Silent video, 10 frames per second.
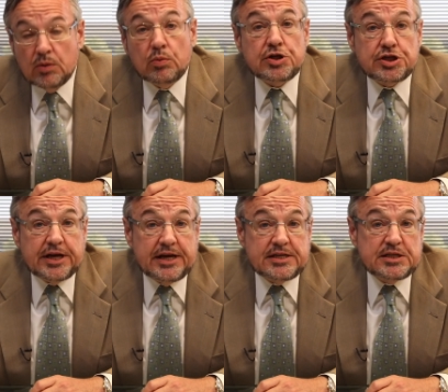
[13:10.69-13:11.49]

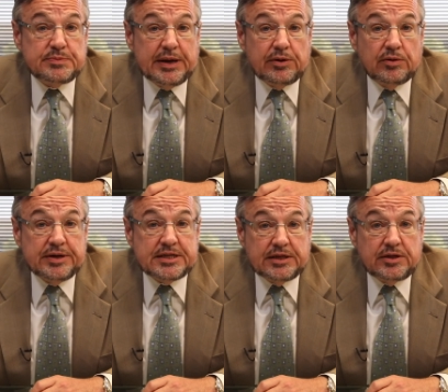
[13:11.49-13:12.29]
Which case is better
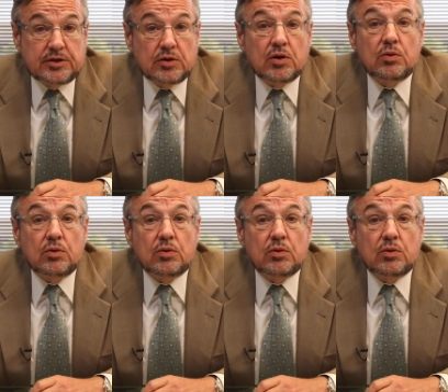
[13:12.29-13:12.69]
reasoned?